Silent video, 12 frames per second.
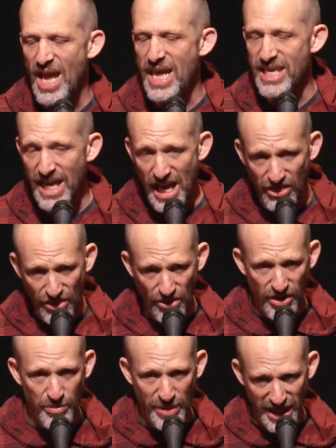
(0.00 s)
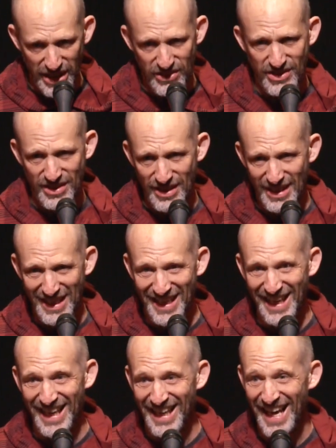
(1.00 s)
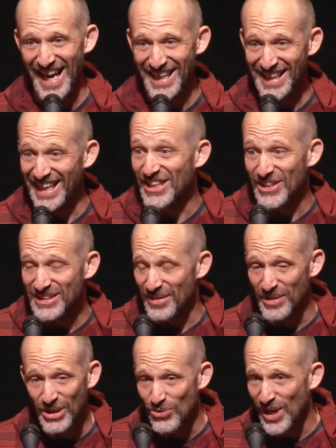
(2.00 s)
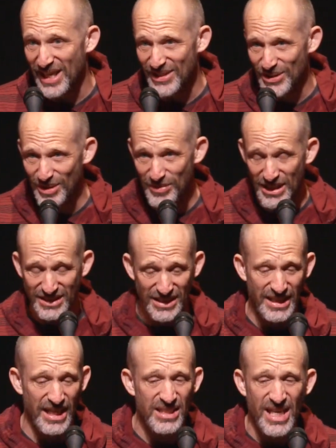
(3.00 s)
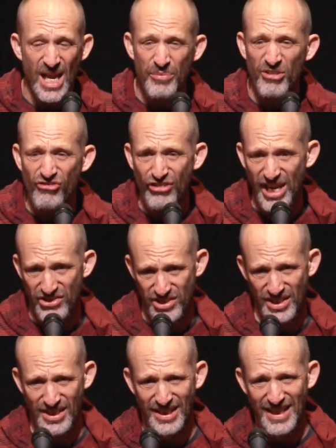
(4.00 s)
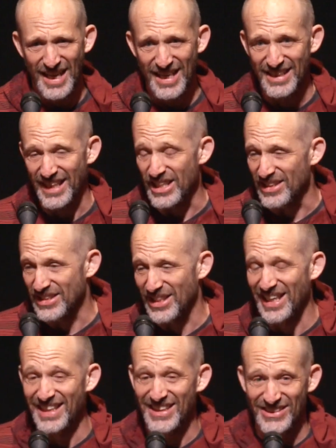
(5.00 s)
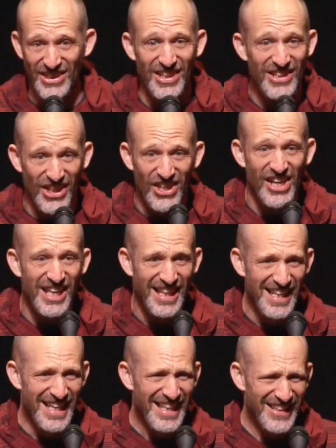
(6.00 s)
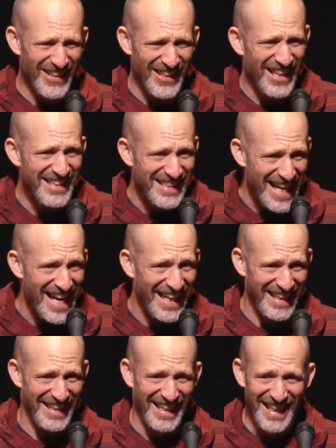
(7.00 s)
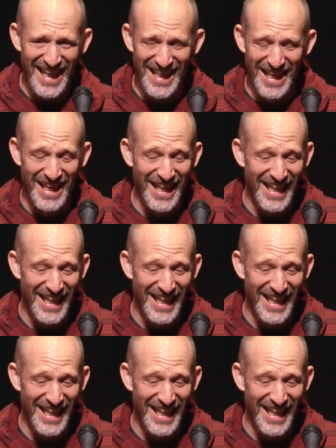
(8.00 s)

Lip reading: you got 30 minutes, and because I'm why 30 minutes? She's like, it's got to be fresh. And because they're gonna die, and